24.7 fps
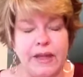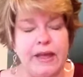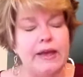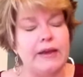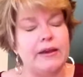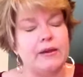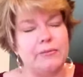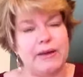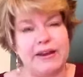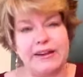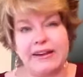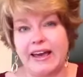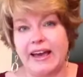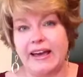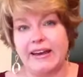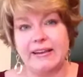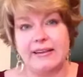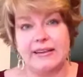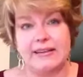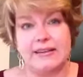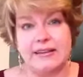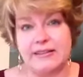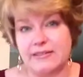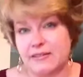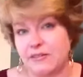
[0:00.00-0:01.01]
Now, my dad
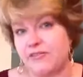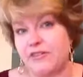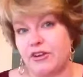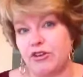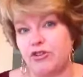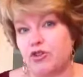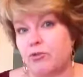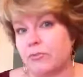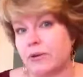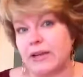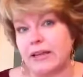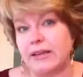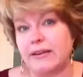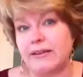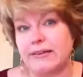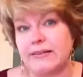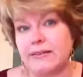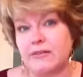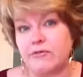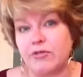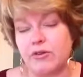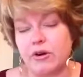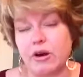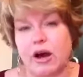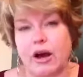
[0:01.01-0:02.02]
is a fisherman. He does
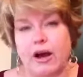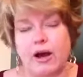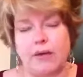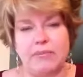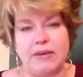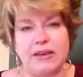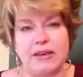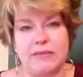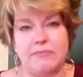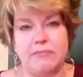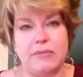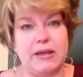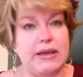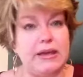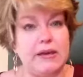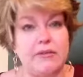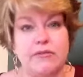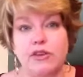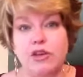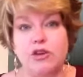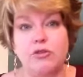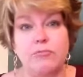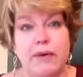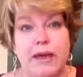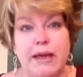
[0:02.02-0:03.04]
it for a hobby. And many of
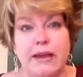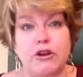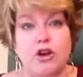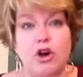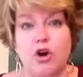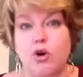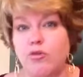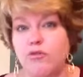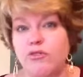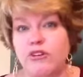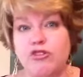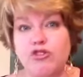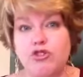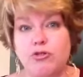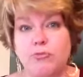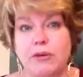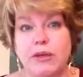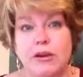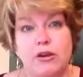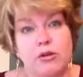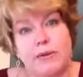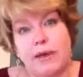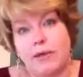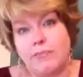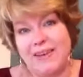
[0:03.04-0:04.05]
you may know
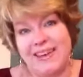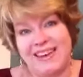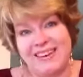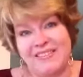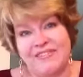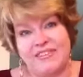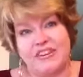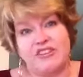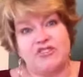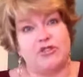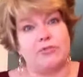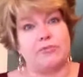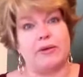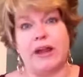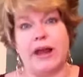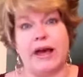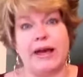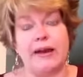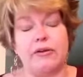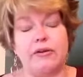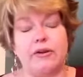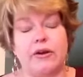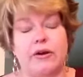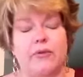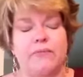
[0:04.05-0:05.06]
fishermen. You may be a fisherman. I
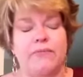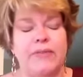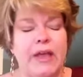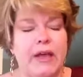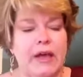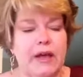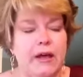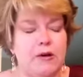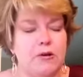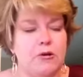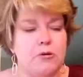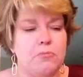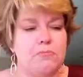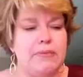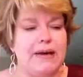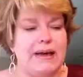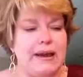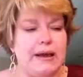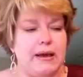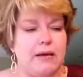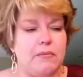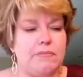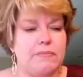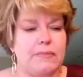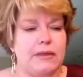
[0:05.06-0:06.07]
don't know.
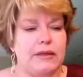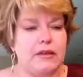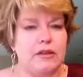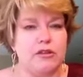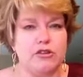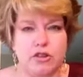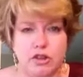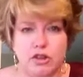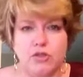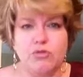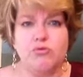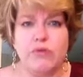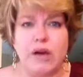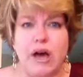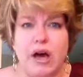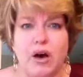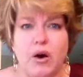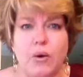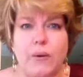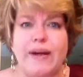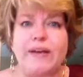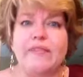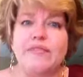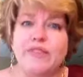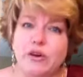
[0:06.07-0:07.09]
But you
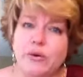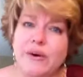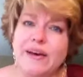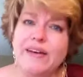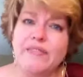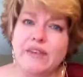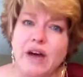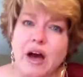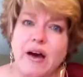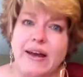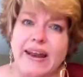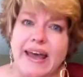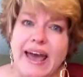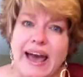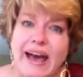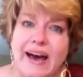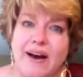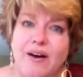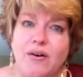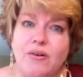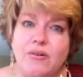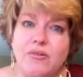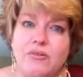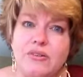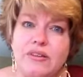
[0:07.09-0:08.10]
know, if you have gone
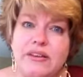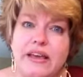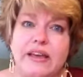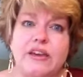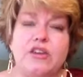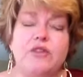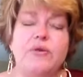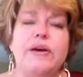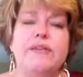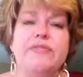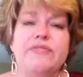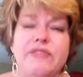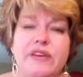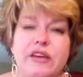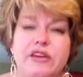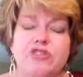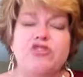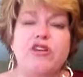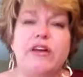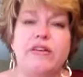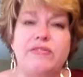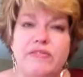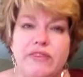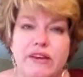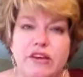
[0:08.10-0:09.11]
out and you have fished
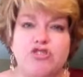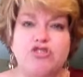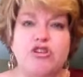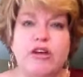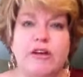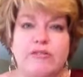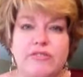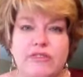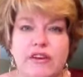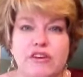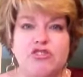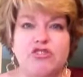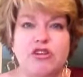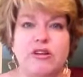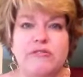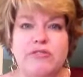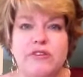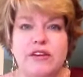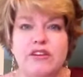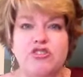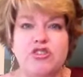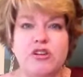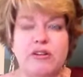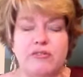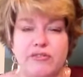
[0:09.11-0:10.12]
and fished and fished and
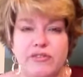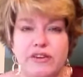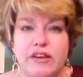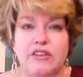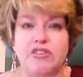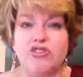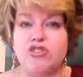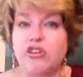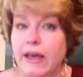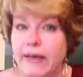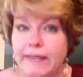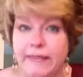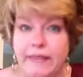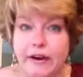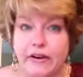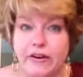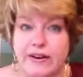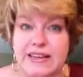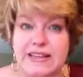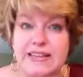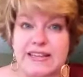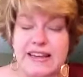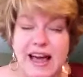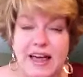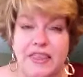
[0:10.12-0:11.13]
fished and fished and there
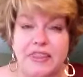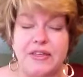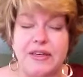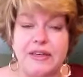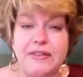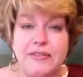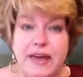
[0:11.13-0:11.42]
is nothing